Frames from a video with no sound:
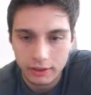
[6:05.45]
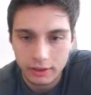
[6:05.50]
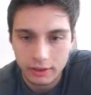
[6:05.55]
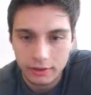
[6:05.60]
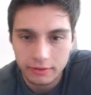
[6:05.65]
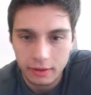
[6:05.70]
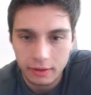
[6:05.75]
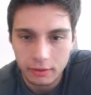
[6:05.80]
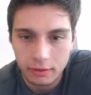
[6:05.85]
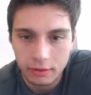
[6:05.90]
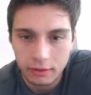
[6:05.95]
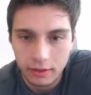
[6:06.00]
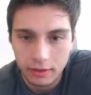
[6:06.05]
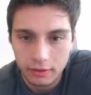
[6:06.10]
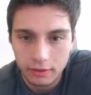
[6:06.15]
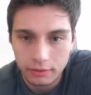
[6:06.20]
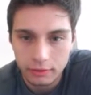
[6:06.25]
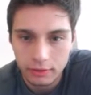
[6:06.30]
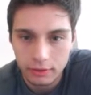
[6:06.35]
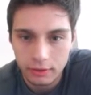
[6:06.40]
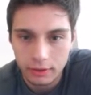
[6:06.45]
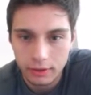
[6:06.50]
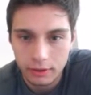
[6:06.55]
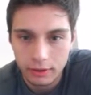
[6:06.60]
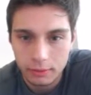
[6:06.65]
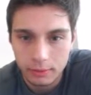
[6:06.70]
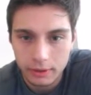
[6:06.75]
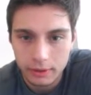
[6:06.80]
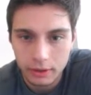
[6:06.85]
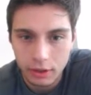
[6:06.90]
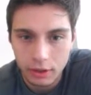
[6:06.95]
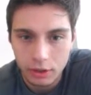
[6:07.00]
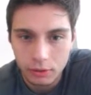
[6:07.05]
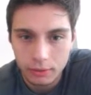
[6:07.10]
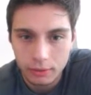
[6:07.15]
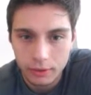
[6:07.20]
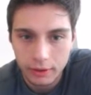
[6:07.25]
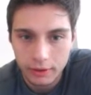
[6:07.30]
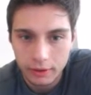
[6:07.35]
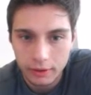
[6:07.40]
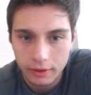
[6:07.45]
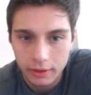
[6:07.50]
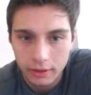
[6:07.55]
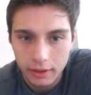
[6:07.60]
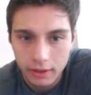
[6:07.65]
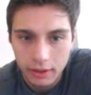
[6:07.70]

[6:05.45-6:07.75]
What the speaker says: is also a little bit lower.